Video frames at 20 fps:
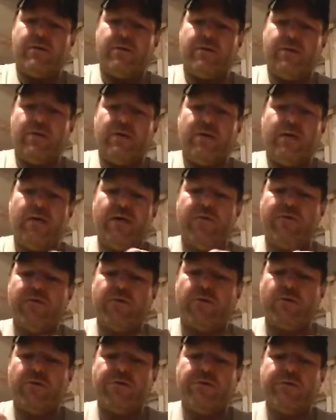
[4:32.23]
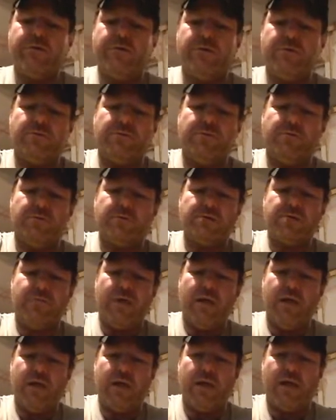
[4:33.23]
If you're going to do
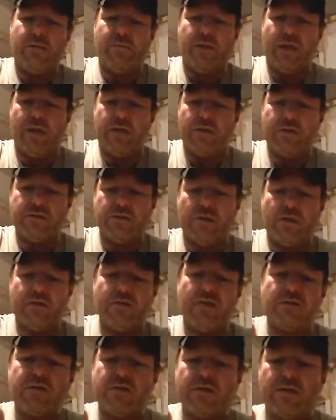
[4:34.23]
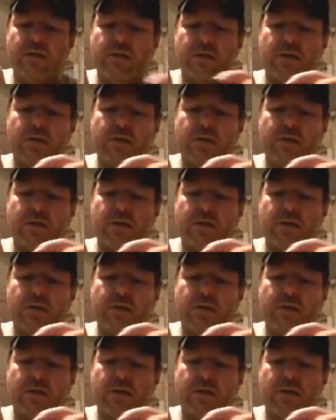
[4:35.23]
any kind of maintenance on this,